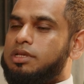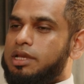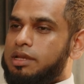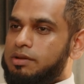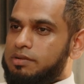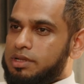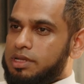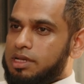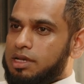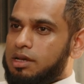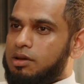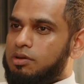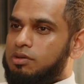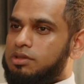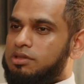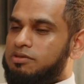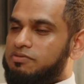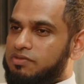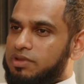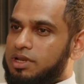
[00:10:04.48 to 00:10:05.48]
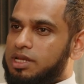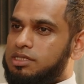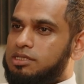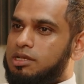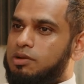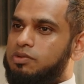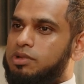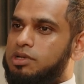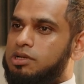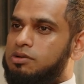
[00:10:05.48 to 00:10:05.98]
or the area or the
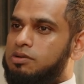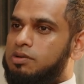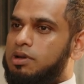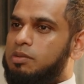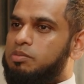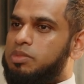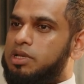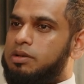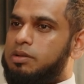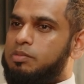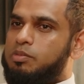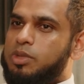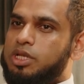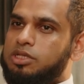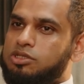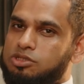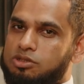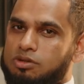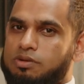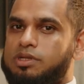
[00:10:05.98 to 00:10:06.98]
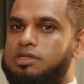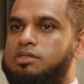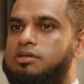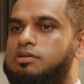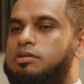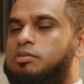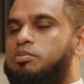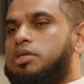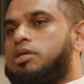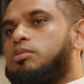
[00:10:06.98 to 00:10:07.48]
village that we grew up in,
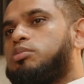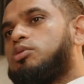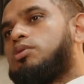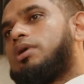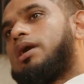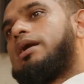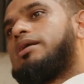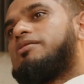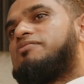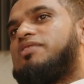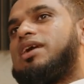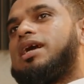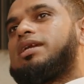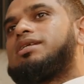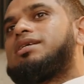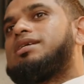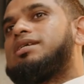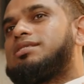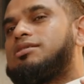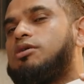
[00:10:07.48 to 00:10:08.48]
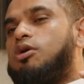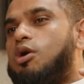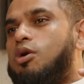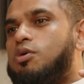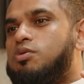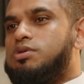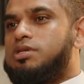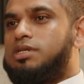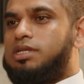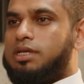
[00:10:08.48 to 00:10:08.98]
majority of the people, in fact, he's the
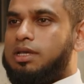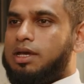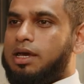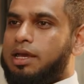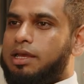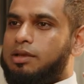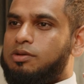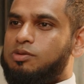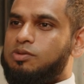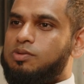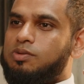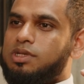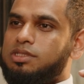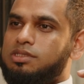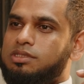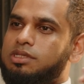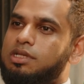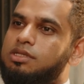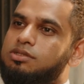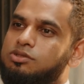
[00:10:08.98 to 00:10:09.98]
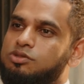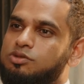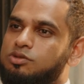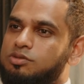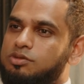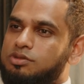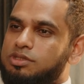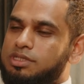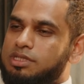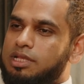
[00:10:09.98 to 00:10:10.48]
only guy who was sent
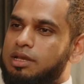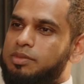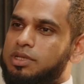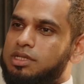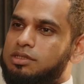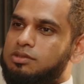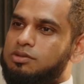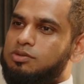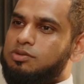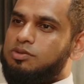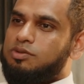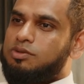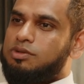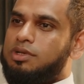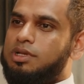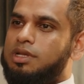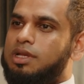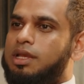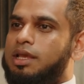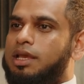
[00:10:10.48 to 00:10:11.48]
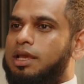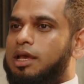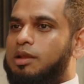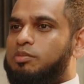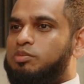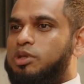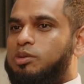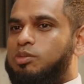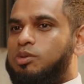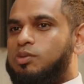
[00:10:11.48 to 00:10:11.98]
to Islamic school.
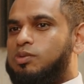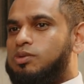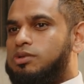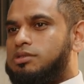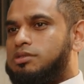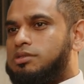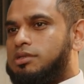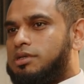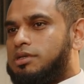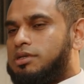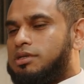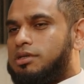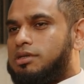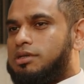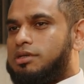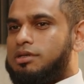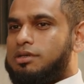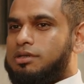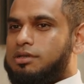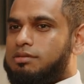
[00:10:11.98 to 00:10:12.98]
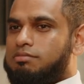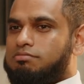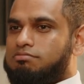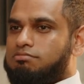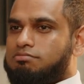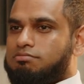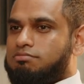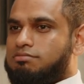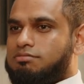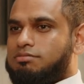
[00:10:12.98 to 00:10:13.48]
And people would uh,
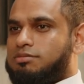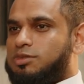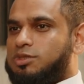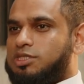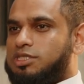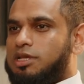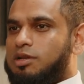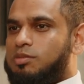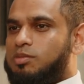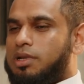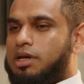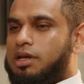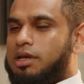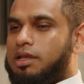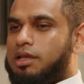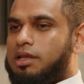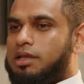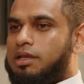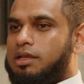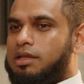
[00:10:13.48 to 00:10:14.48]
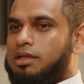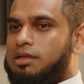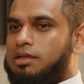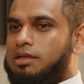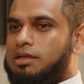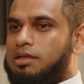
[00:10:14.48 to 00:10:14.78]
tell my